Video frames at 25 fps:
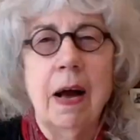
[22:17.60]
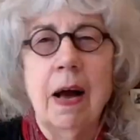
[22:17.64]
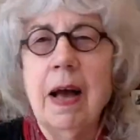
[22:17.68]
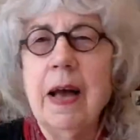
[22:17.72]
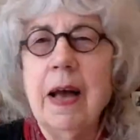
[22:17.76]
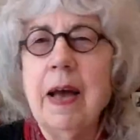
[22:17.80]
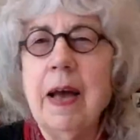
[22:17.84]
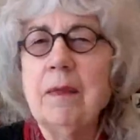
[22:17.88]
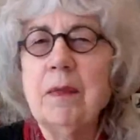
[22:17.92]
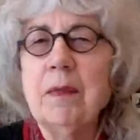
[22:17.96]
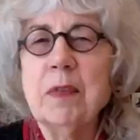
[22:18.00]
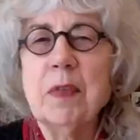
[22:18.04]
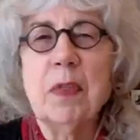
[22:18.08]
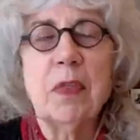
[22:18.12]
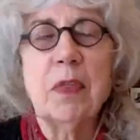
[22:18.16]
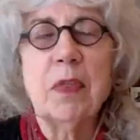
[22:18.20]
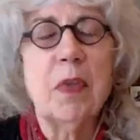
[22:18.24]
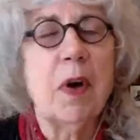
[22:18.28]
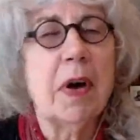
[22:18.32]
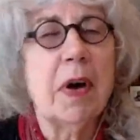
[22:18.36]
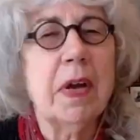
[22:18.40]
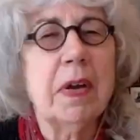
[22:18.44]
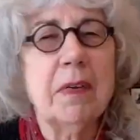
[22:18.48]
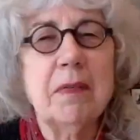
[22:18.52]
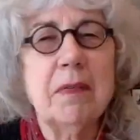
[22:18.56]
I haven't
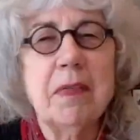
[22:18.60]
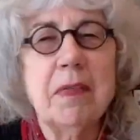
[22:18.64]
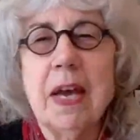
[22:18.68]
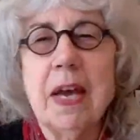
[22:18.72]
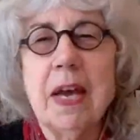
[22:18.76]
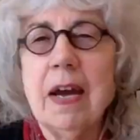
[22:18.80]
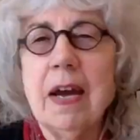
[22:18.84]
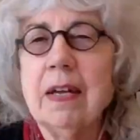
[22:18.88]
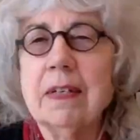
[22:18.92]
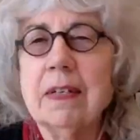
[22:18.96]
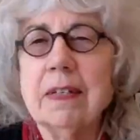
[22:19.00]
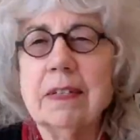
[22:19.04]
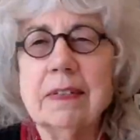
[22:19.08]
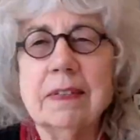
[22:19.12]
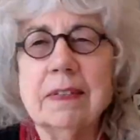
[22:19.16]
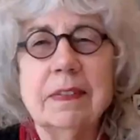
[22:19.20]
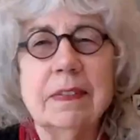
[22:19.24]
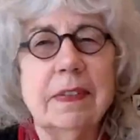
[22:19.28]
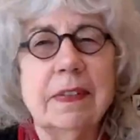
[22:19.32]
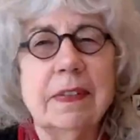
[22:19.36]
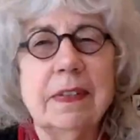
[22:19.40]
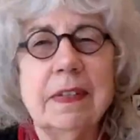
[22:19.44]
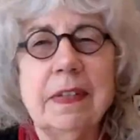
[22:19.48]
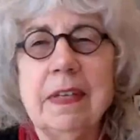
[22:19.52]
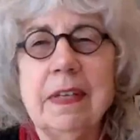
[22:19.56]
thought of that
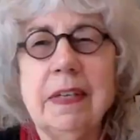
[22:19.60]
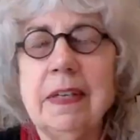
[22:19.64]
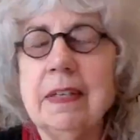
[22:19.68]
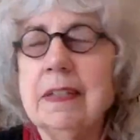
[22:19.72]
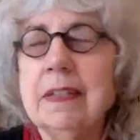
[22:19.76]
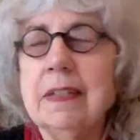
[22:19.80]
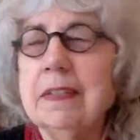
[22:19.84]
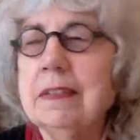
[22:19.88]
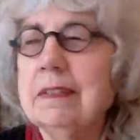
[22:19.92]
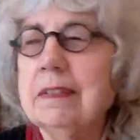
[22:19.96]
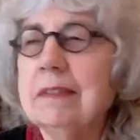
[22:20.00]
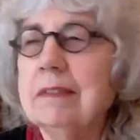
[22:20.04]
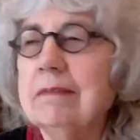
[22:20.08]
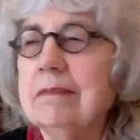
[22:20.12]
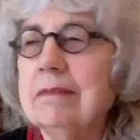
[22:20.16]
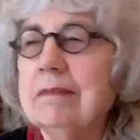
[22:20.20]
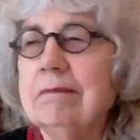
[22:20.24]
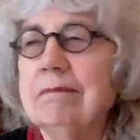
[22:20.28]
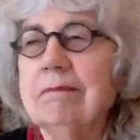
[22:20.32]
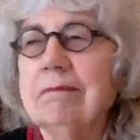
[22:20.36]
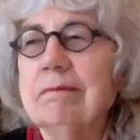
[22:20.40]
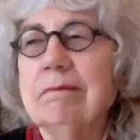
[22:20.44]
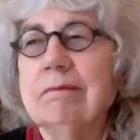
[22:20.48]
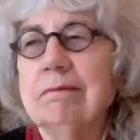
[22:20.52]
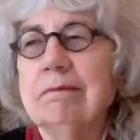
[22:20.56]
in
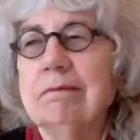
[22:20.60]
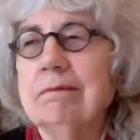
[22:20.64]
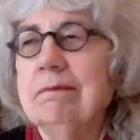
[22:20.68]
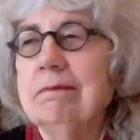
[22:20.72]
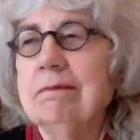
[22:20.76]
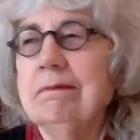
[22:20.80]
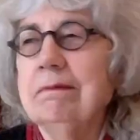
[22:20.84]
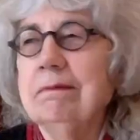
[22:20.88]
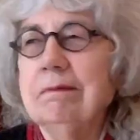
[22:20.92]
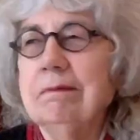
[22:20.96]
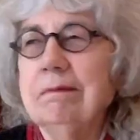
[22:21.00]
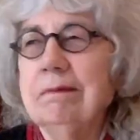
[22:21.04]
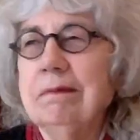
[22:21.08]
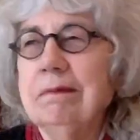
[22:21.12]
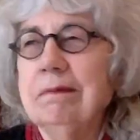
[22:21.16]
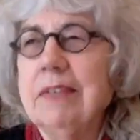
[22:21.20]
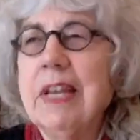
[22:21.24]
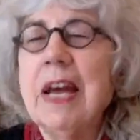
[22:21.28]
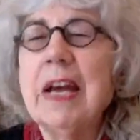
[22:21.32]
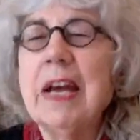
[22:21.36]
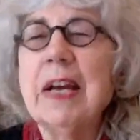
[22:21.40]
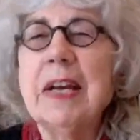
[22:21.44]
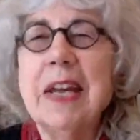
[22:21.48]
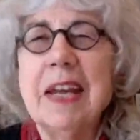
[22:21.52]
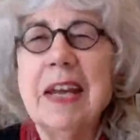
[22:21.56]

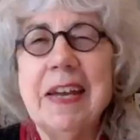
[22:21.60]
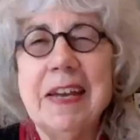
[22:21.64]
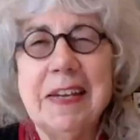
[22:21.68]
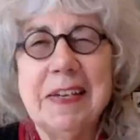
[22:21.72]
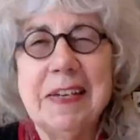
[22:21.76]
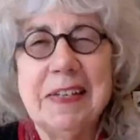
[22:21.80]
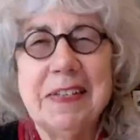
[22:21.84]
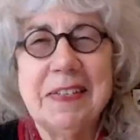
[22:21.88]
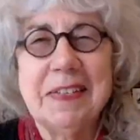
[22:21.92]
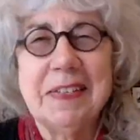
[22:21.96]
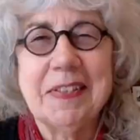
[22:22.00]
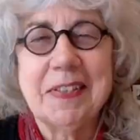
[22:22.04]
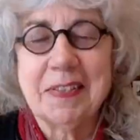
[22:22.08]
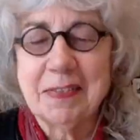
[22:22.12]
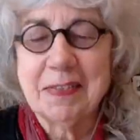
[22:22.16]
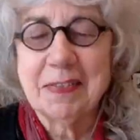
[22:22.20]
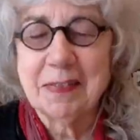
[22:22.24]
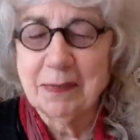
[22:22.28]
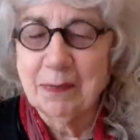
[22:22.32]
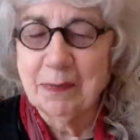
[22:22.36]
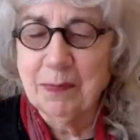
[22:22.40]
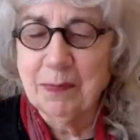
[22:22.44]
decades.